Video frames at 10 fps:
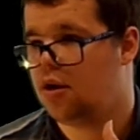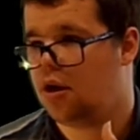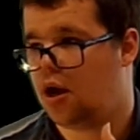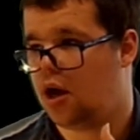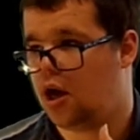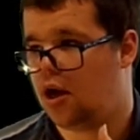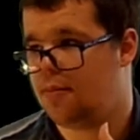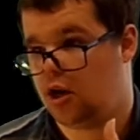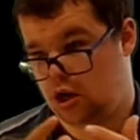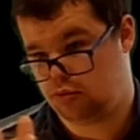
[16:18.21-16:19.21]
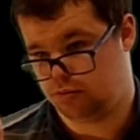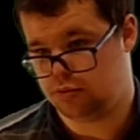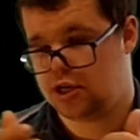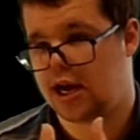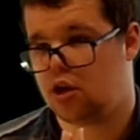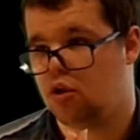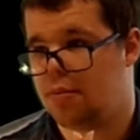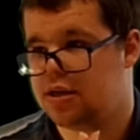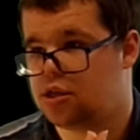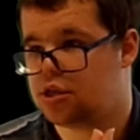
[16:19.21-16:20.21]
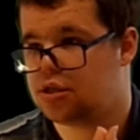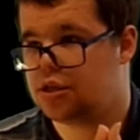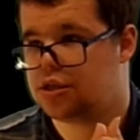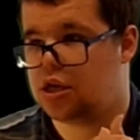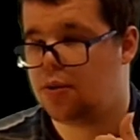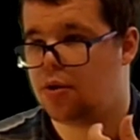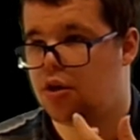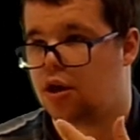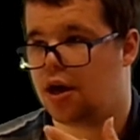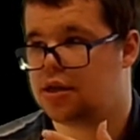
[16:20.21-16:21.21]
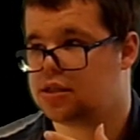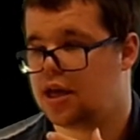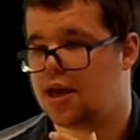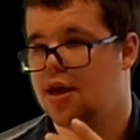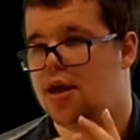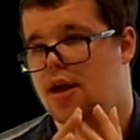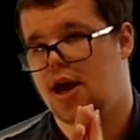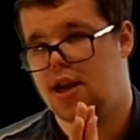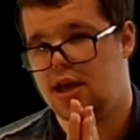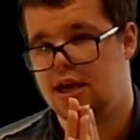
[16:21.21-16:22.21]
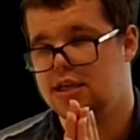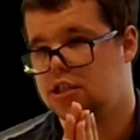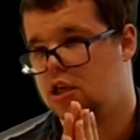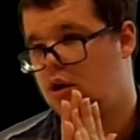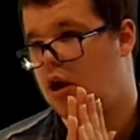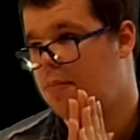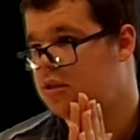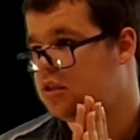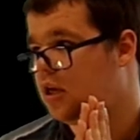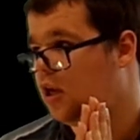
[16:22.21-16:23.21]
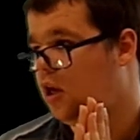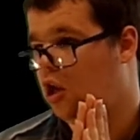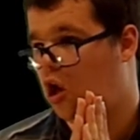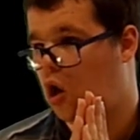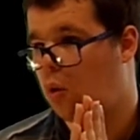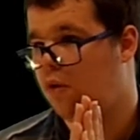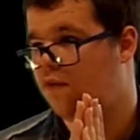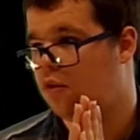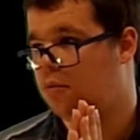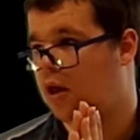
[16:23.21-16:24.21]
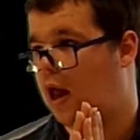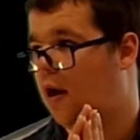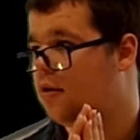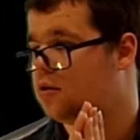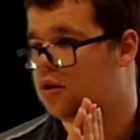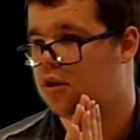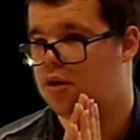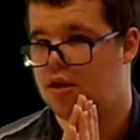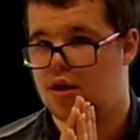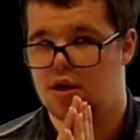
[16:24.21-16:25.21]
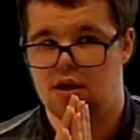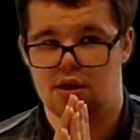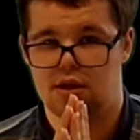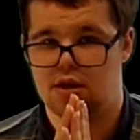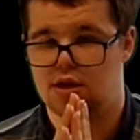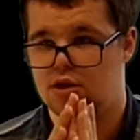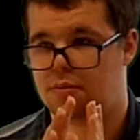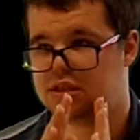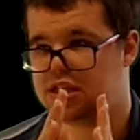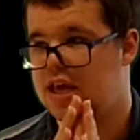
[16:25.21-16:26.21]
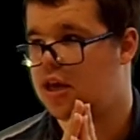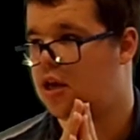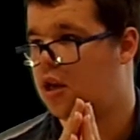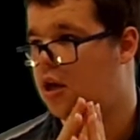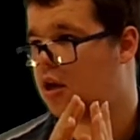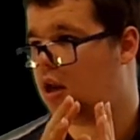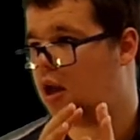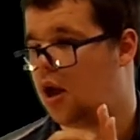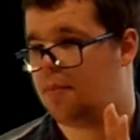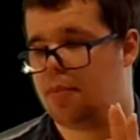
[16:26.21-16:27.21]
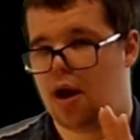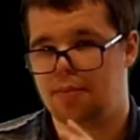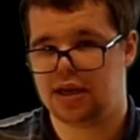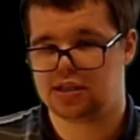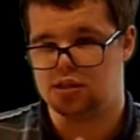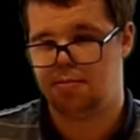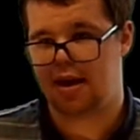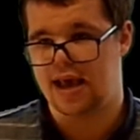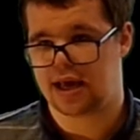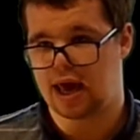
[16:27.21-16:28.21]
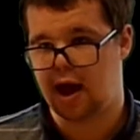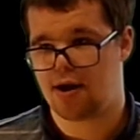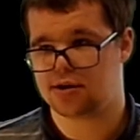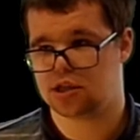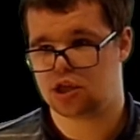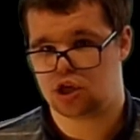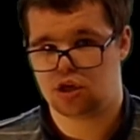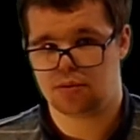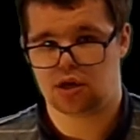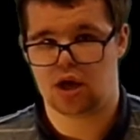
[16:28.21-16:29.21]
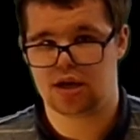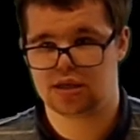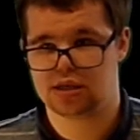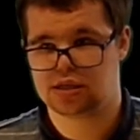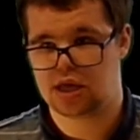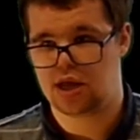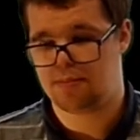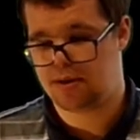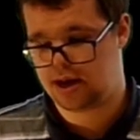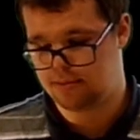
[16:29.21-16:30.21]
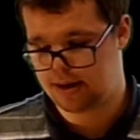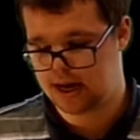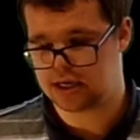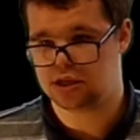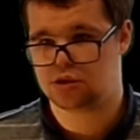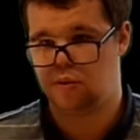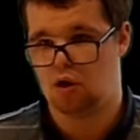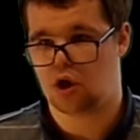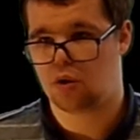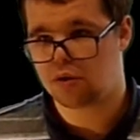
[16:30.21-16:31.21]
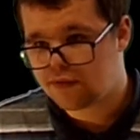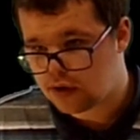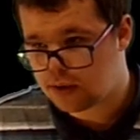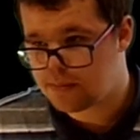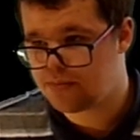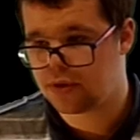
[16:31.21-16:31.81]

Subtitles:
and I'll check your messages to see what you guys say. And is there a particular horror film character? Is there a particular, like, a public domain character that you would like to see being made into a horror film?